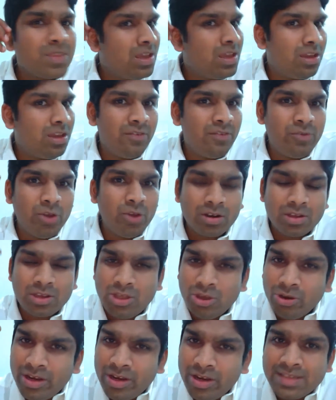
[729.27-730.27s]
If you're
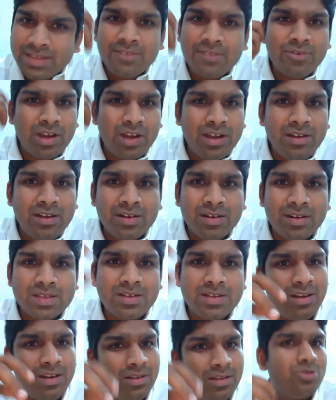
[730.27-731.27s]
curious, if you're
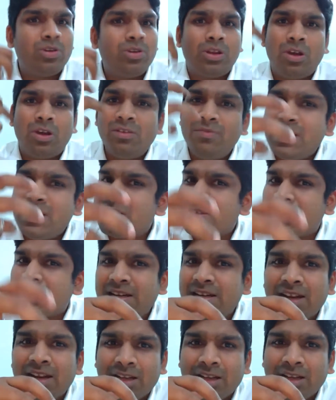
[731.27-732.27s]
interested, you can always
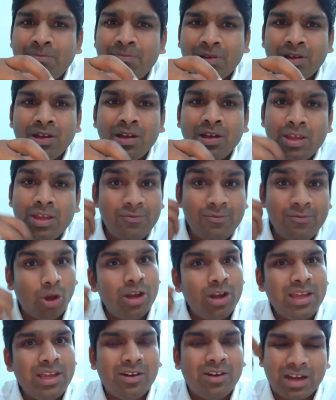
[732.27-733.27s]
read that up if you
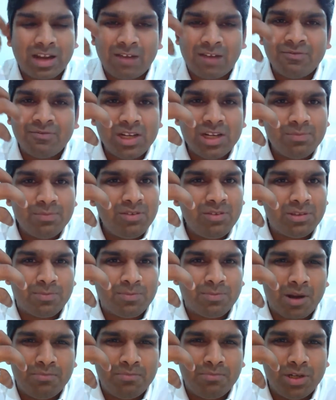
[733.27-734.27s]
already are comfortable with
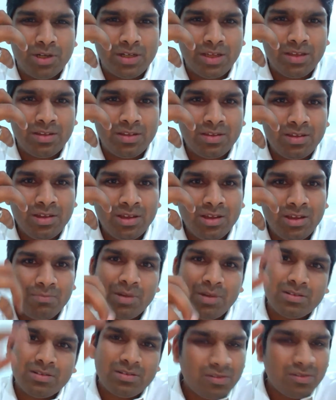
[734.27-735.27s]
probability.
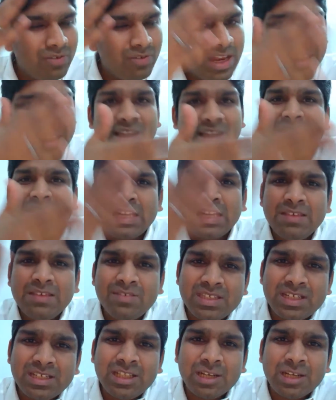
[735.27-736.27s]
But we'll again
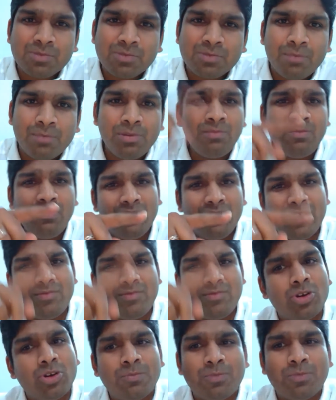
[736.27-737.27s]
revisit that problem when
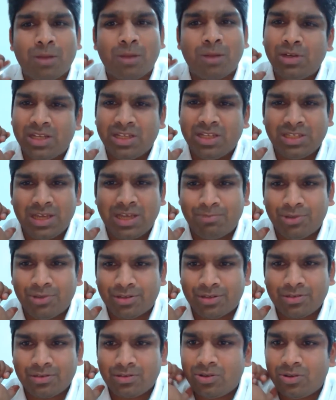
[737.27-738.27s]
we probability chapter.
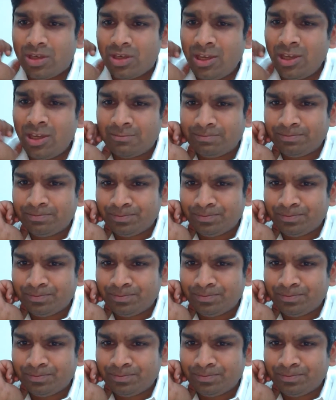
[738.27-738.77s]
Okay.